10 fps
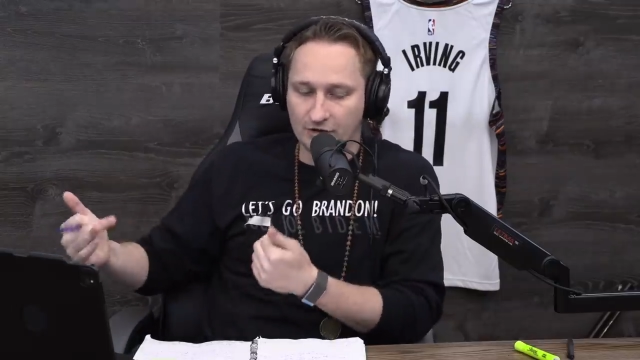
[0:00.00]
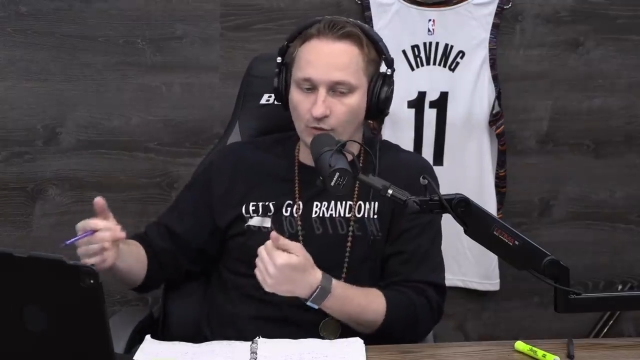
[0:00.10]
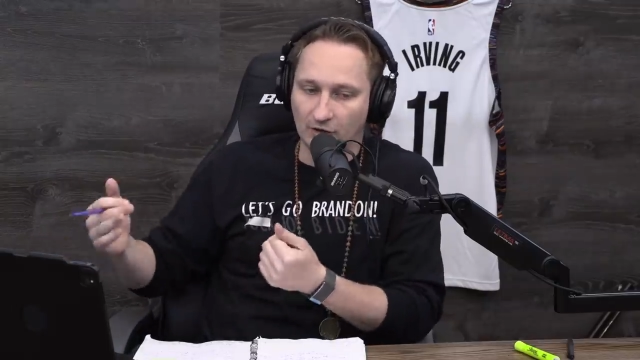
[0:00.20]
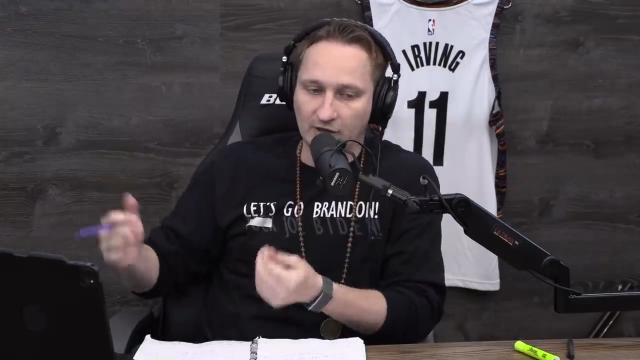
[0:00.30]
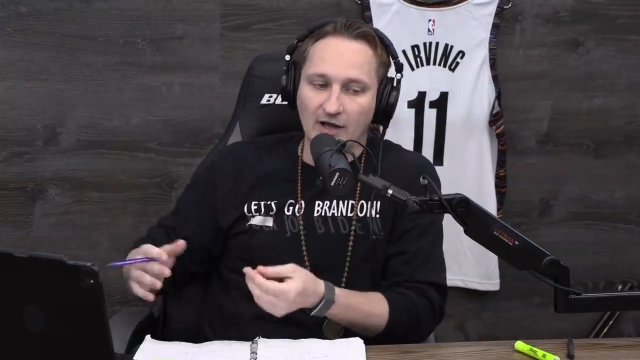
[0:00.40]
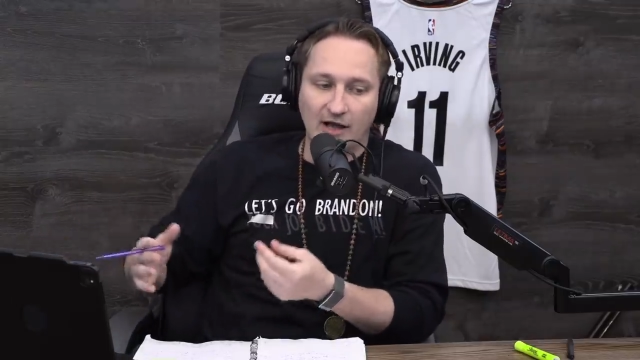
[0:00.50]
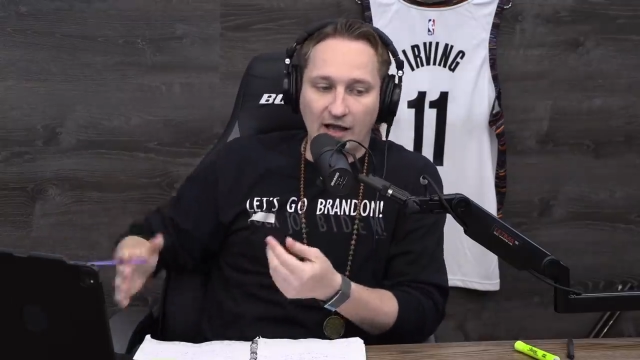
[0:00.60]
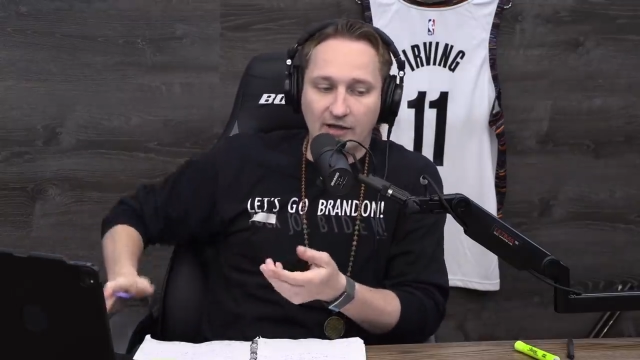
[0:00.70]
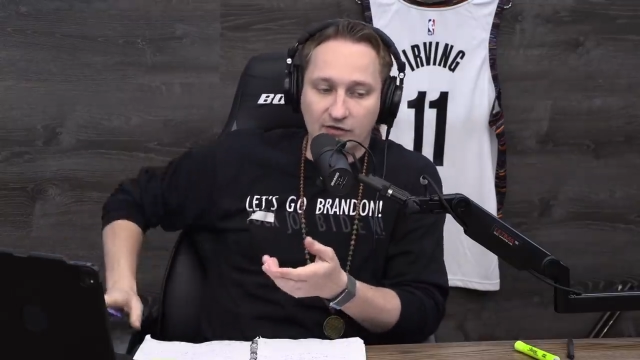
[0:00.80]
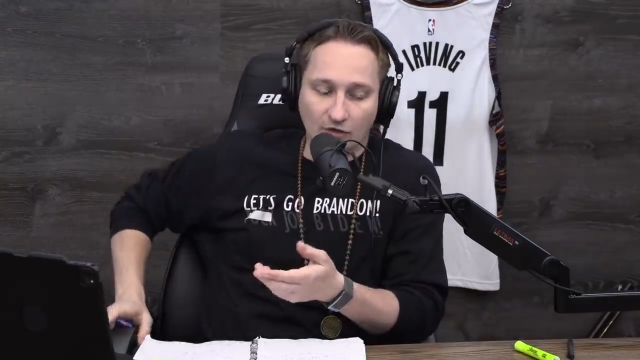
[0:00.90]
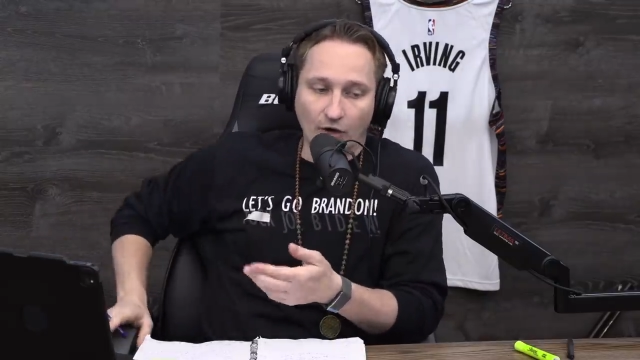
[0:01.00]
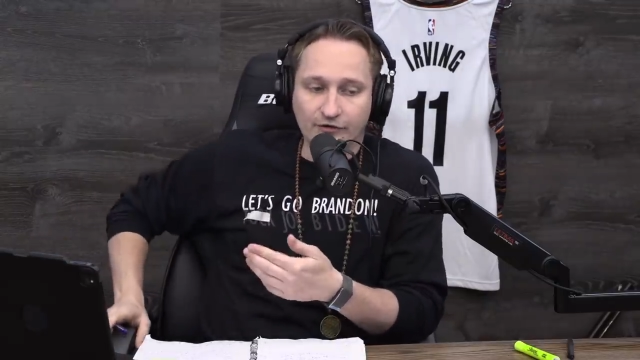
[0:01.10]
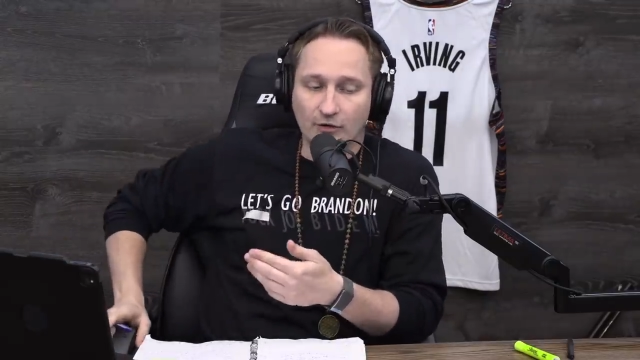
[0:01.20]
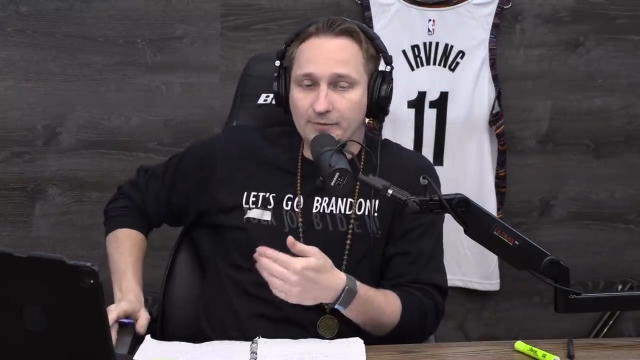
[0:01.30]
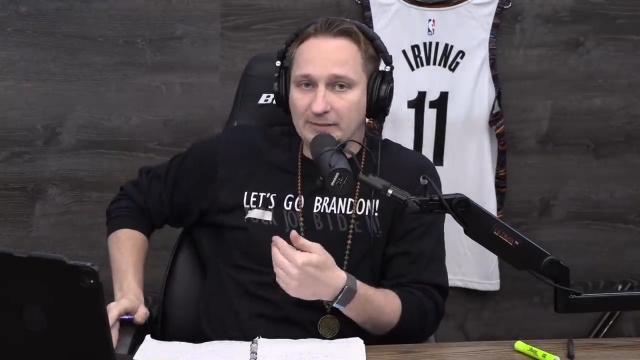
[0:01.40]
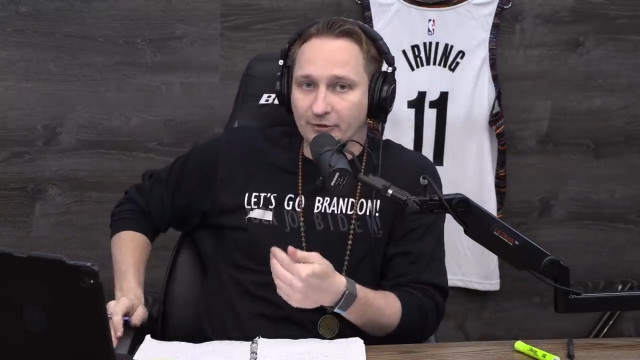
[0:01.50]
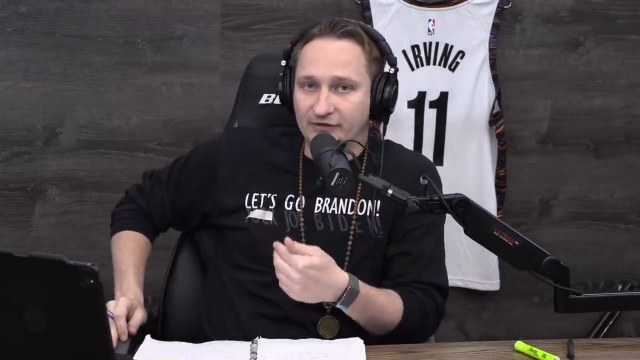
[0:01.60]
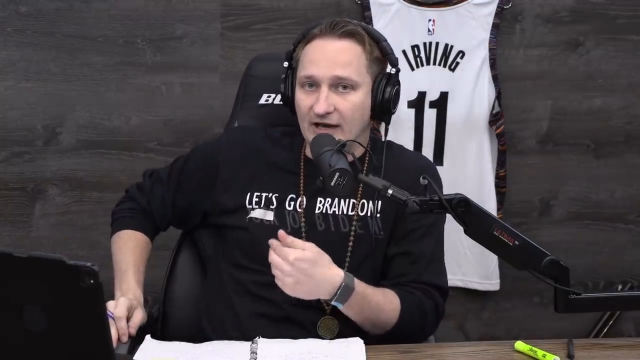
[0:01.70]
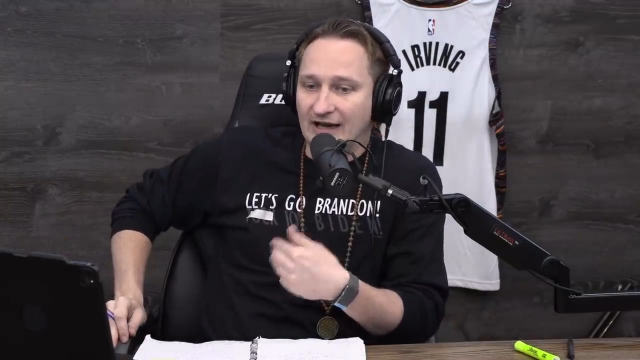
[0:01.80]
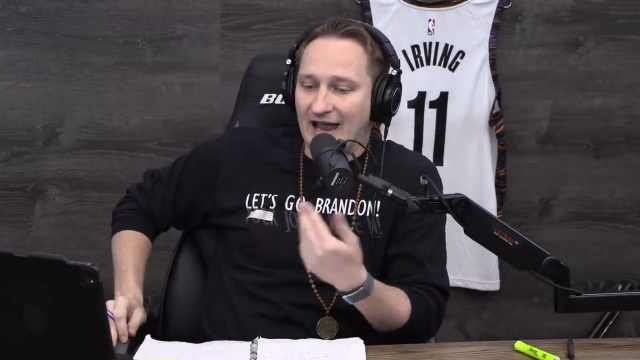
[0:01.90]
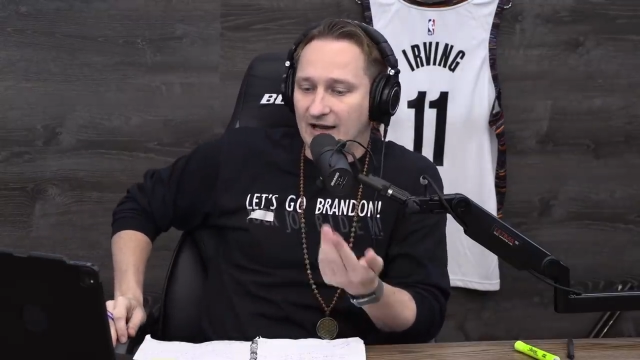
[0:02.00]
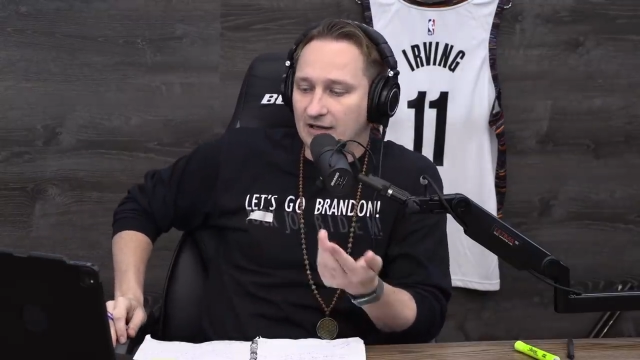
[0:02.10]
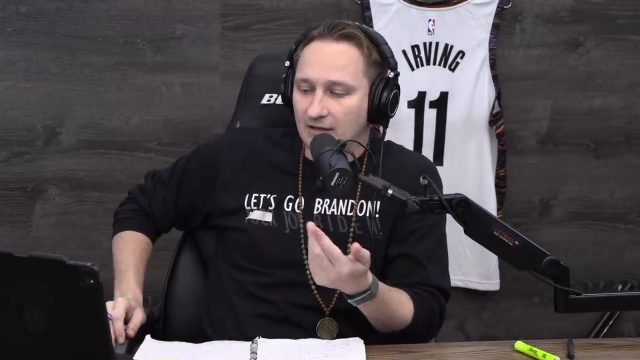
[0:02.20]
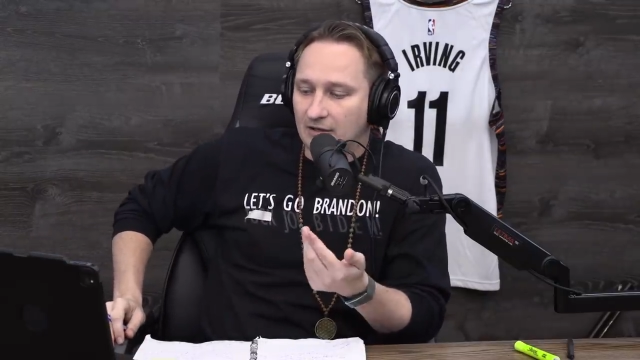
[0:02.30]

to work. And it's also people saying, hey,